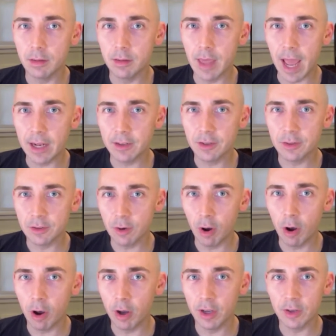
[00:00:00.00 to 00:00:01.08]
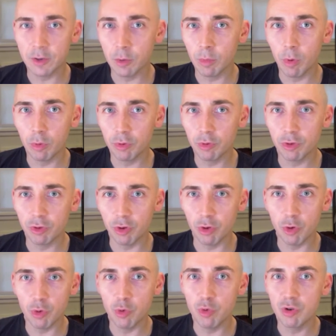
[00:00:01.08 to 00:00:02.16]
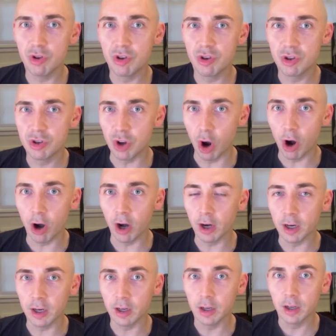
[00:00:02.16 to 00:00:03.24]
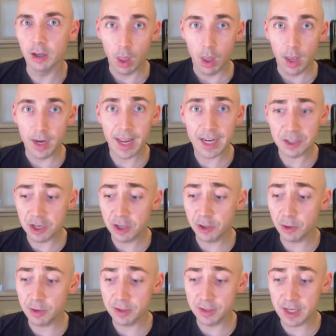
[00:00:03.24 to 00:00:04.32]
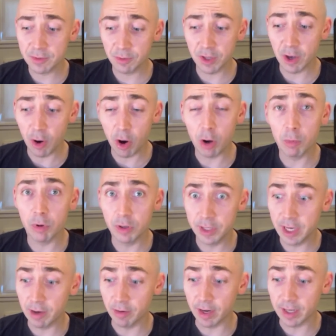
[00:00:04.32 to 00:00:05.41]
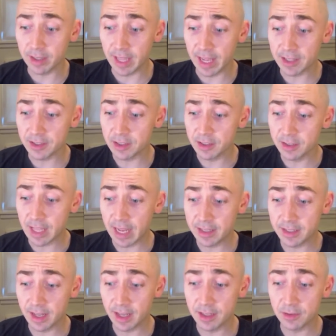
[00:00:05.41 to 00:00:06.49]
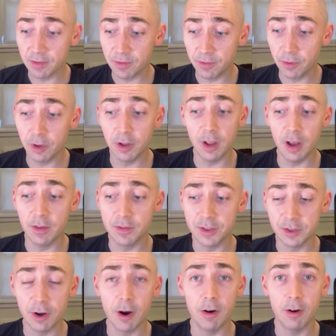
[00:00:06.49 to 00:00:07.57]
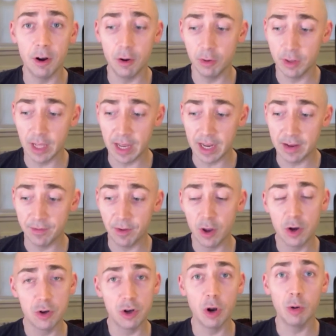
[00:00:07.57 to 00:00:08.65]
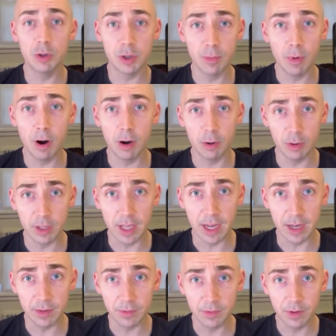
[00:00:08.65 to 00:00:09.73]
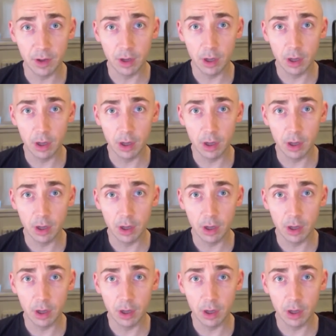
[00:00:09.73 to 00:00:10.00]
that song is almost too dark. It actually includes this really horrible lyric that says, "Full of sorrow life, no tomorrow life."